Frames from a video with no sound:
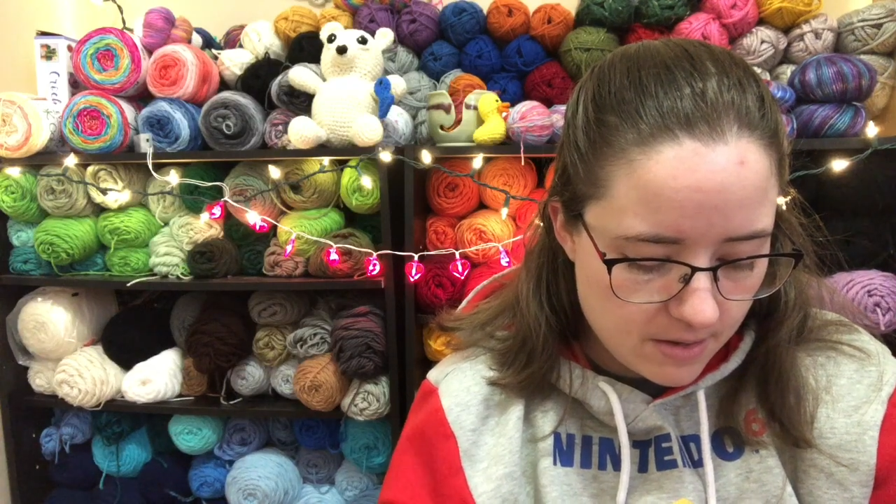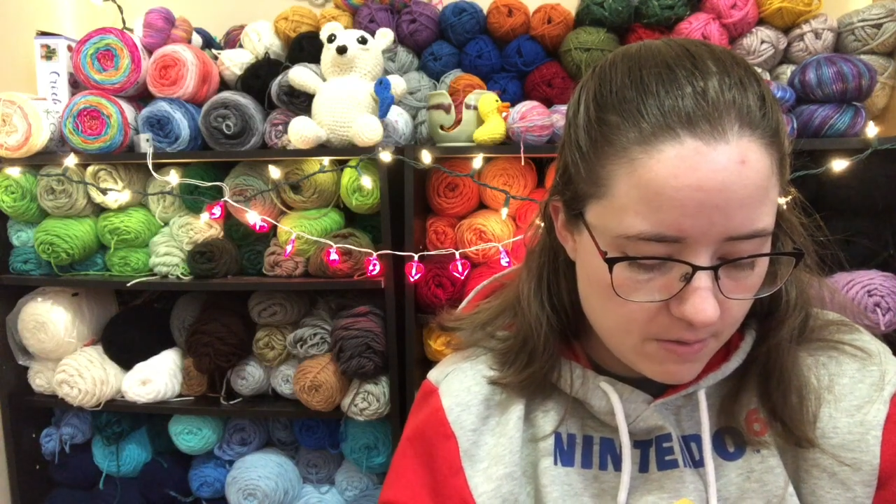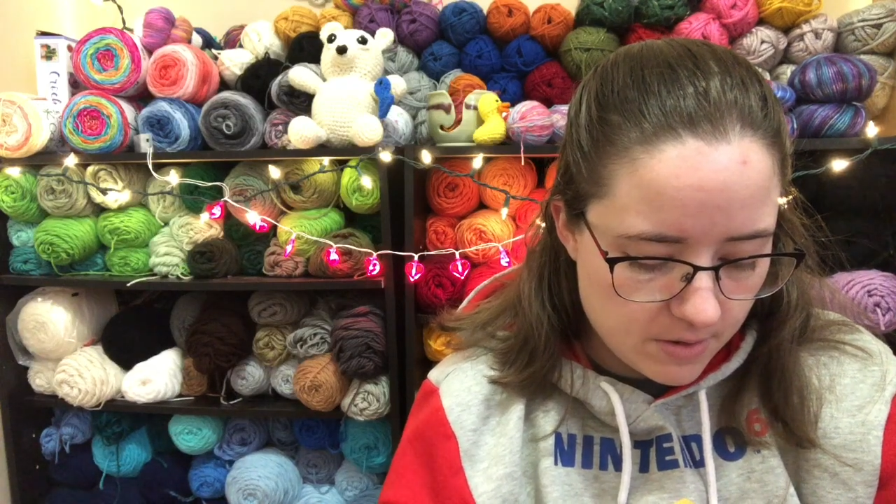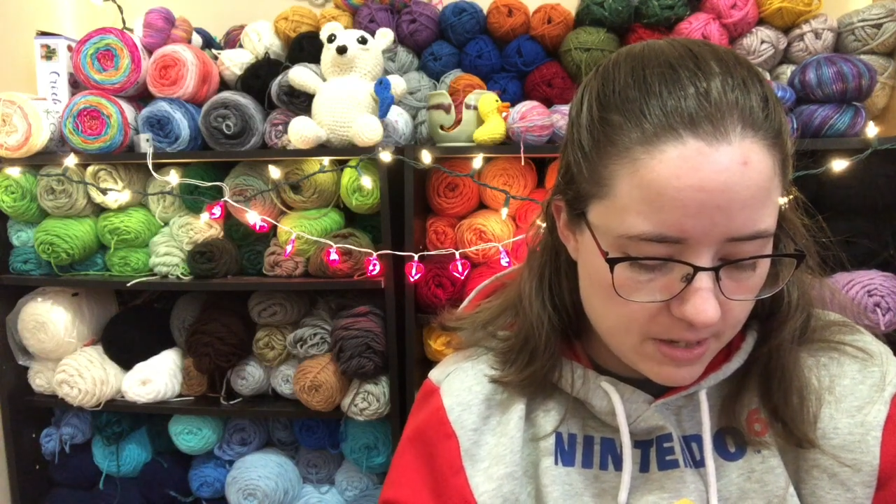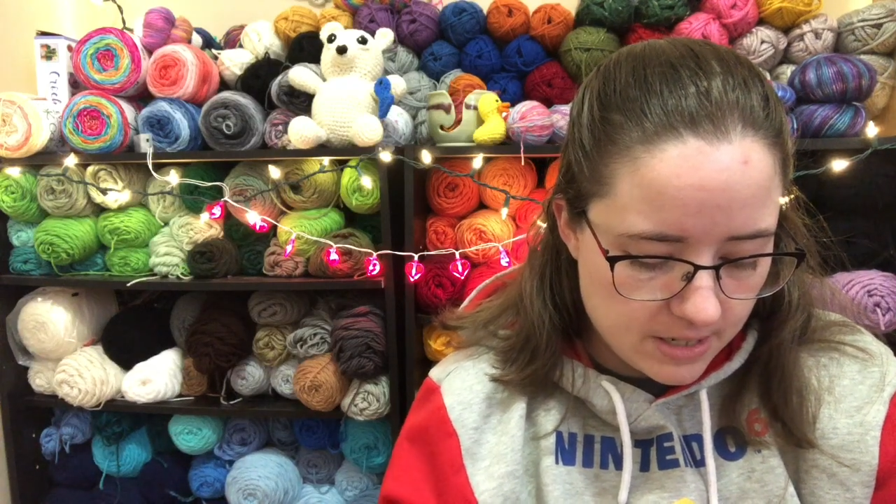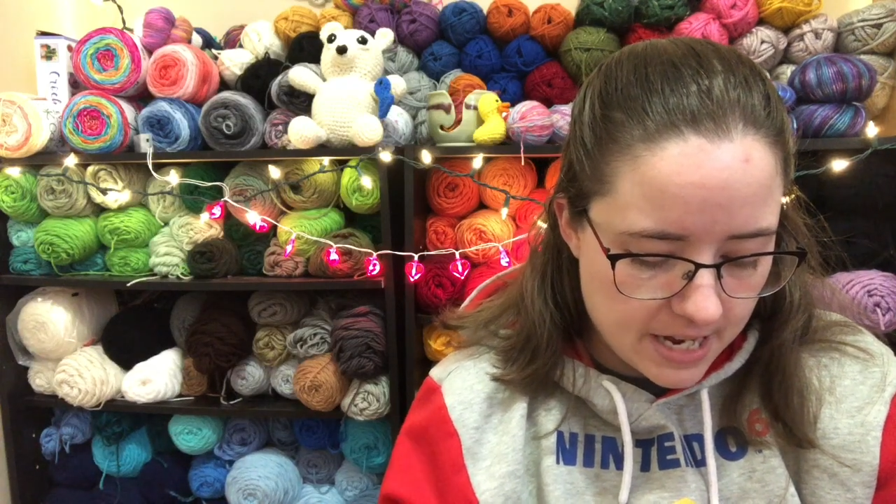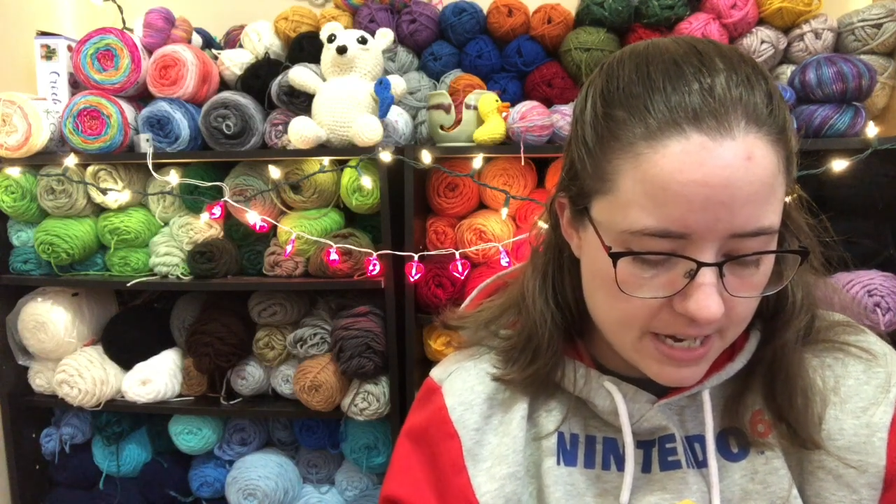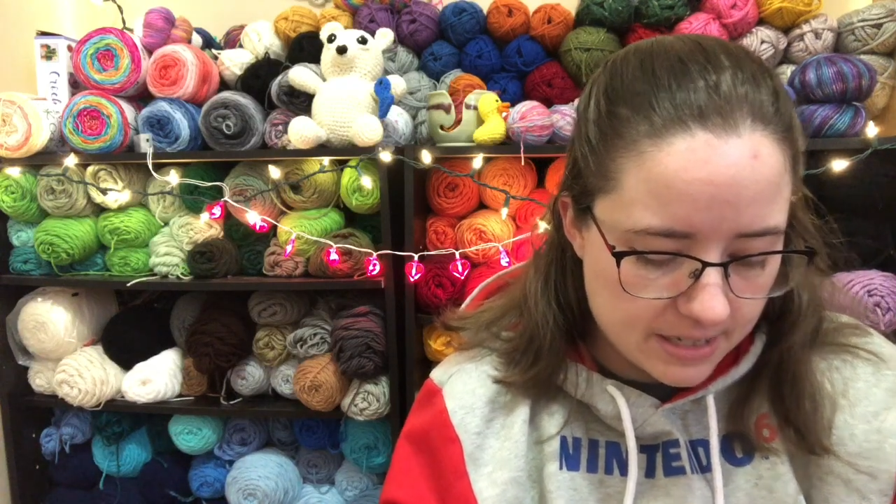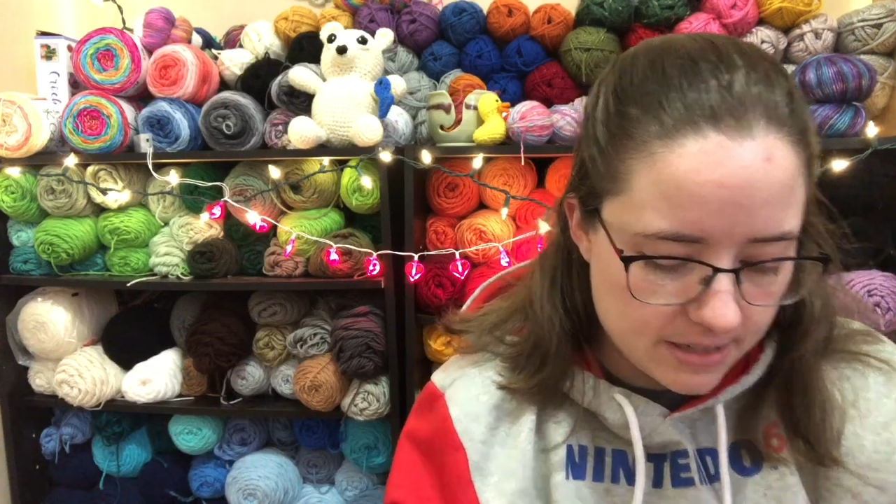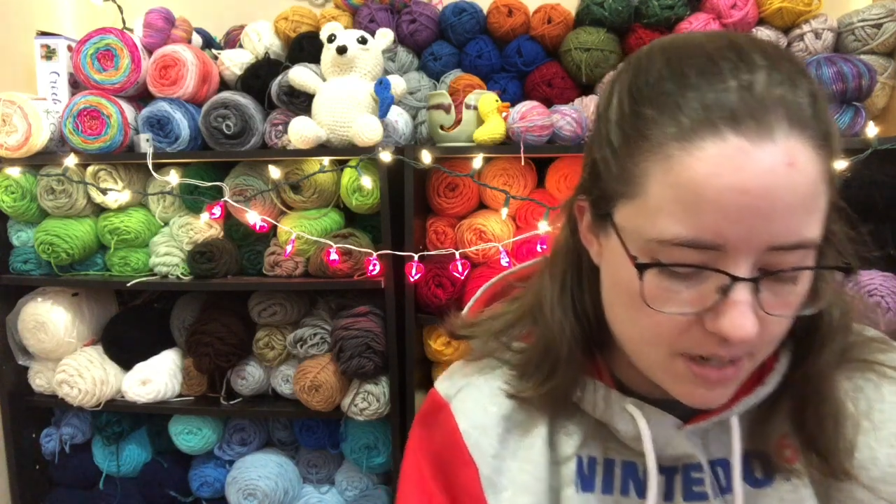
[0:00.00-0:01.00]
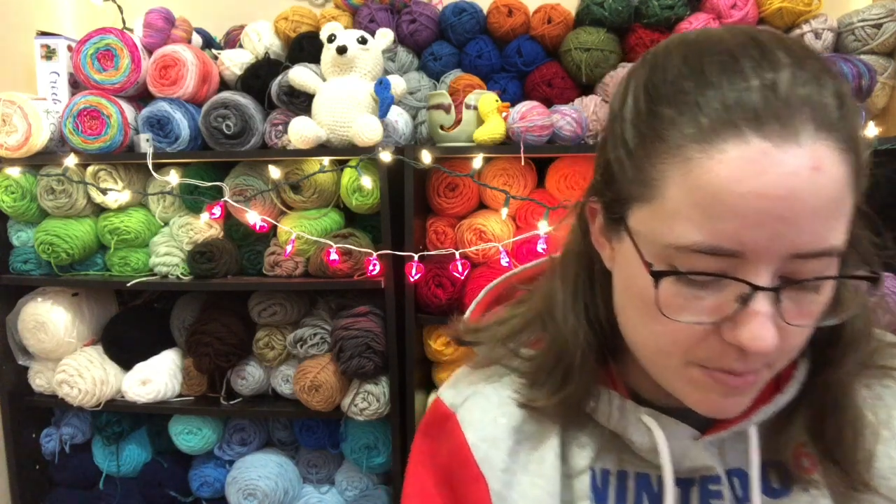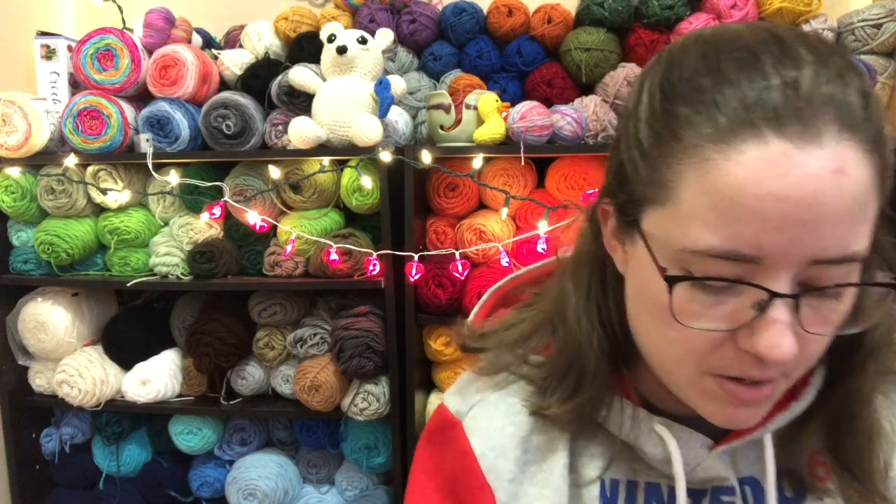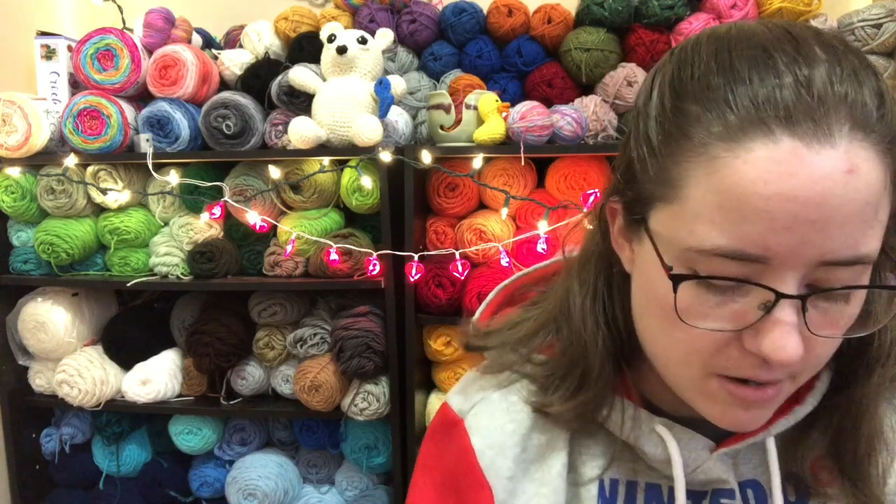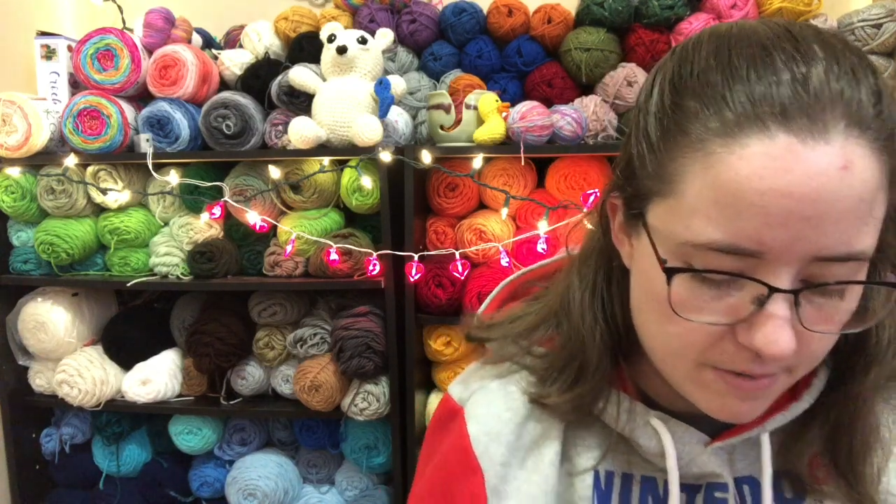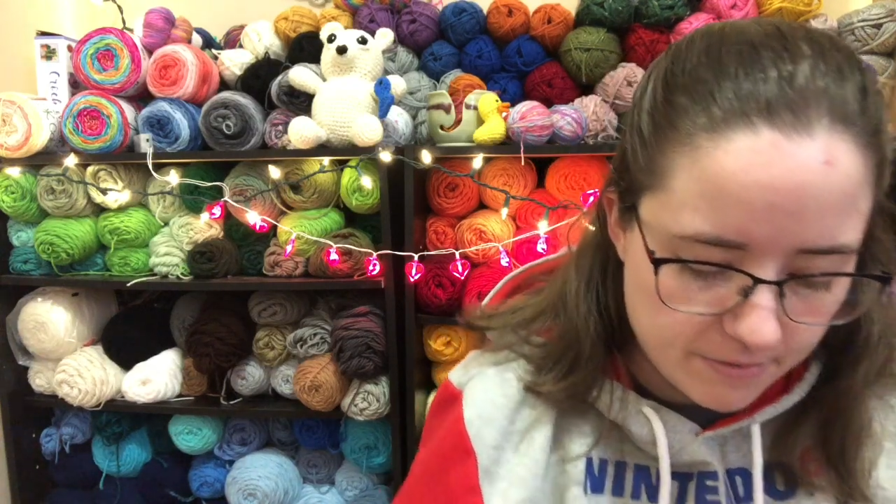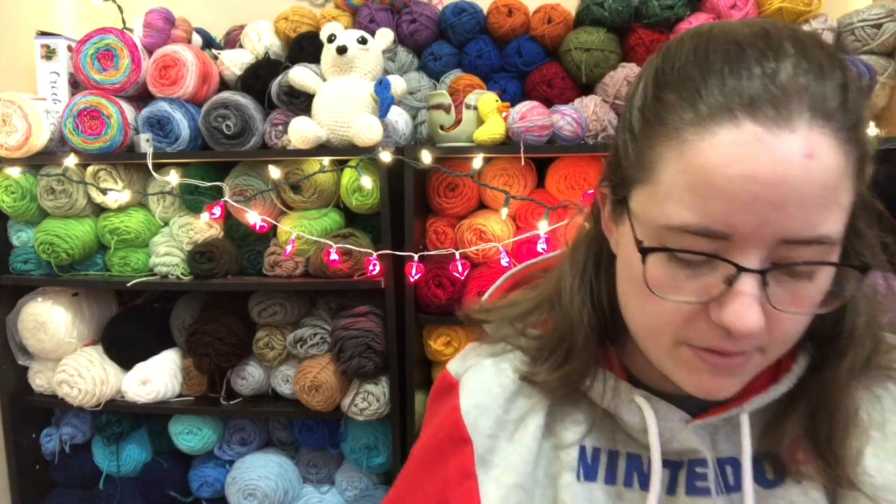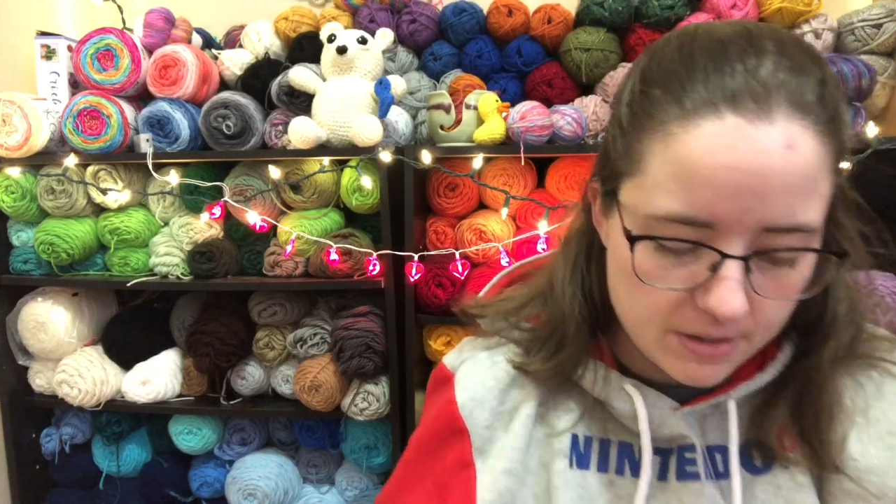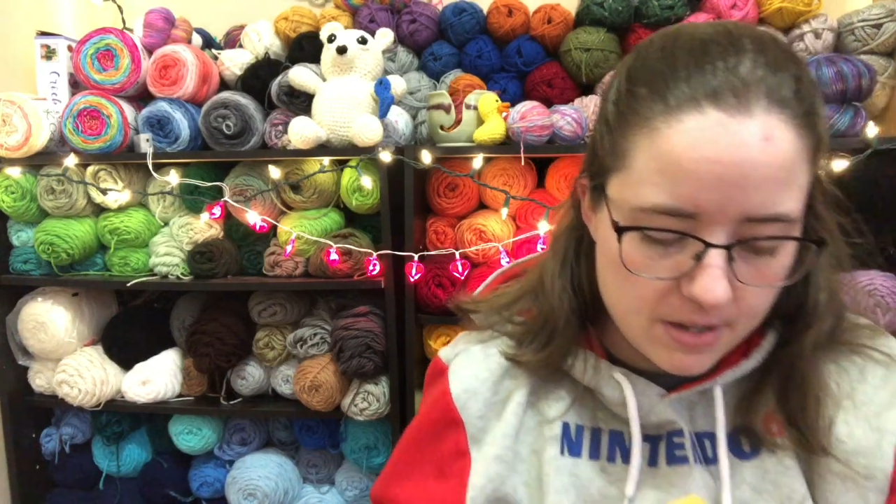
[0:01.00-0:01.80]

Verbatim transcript: One of the tags has come off.